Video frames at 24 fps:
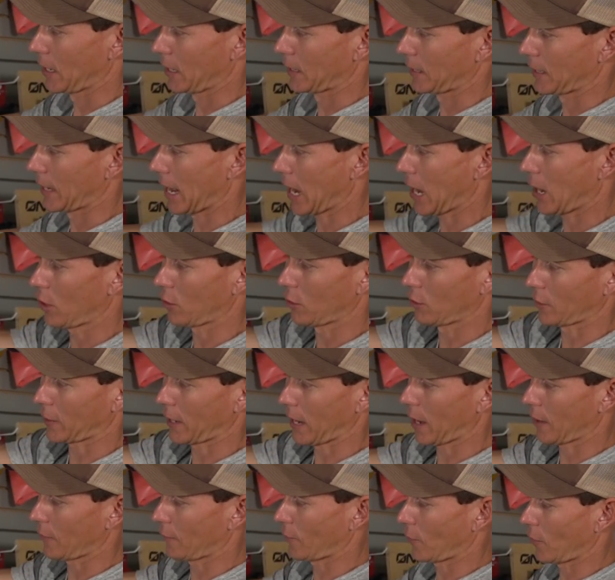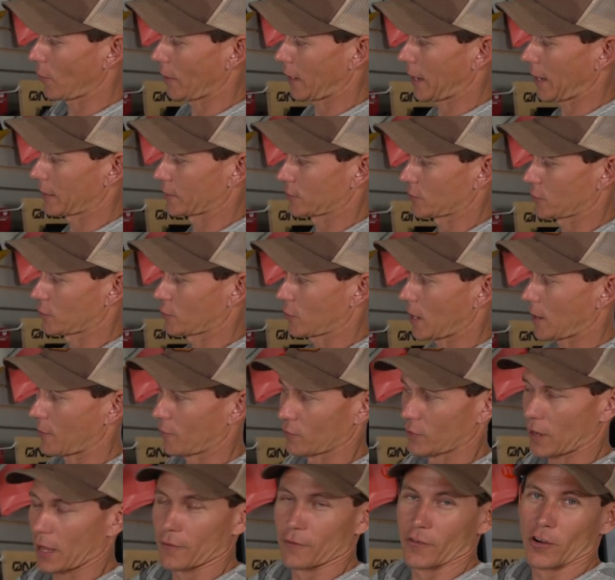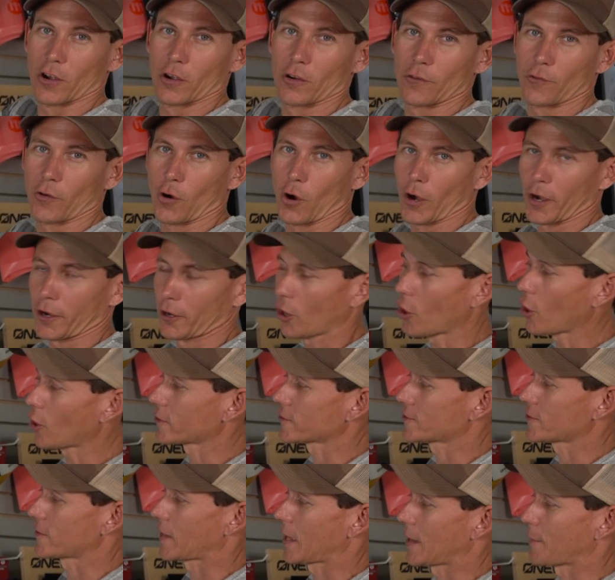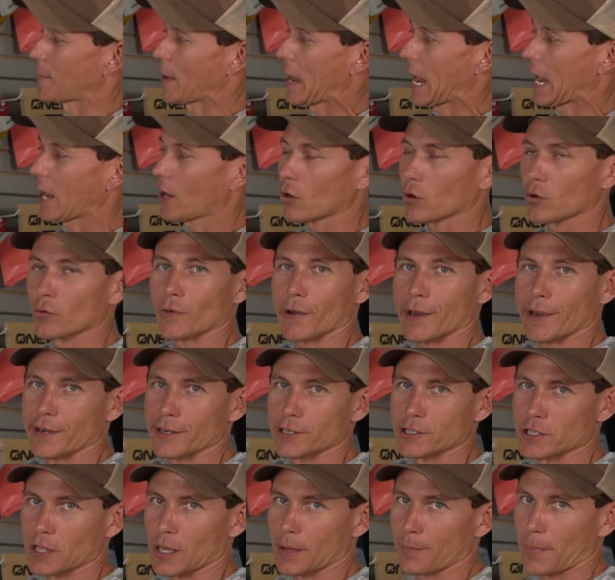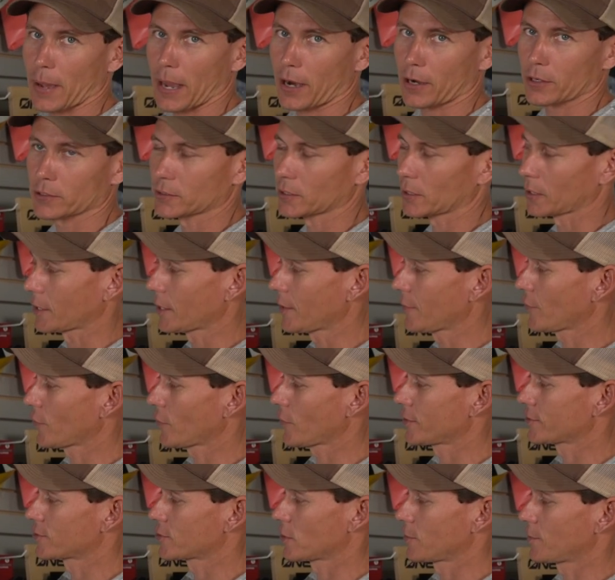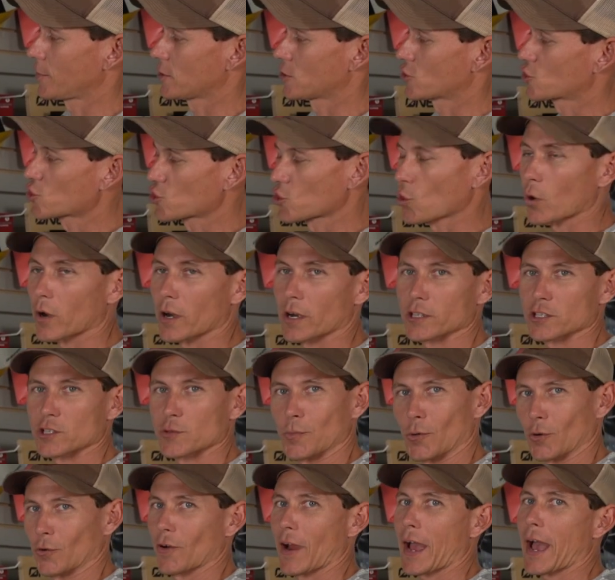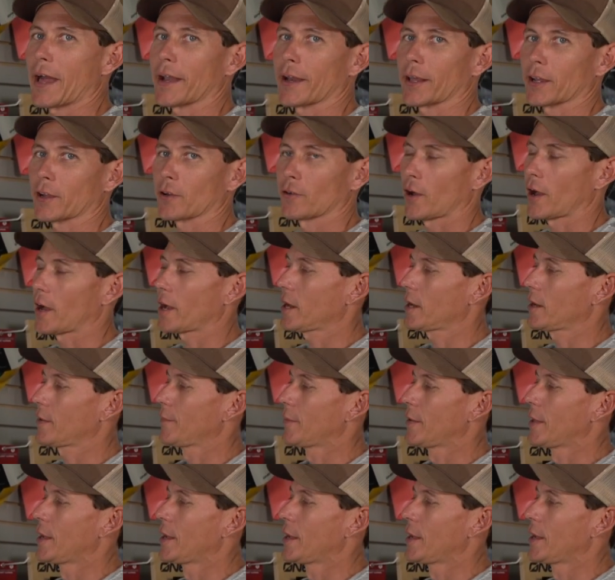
Now look how far it has to travel, not very far at all. So that power range, that power delivery is gonna be short and sporadic, right?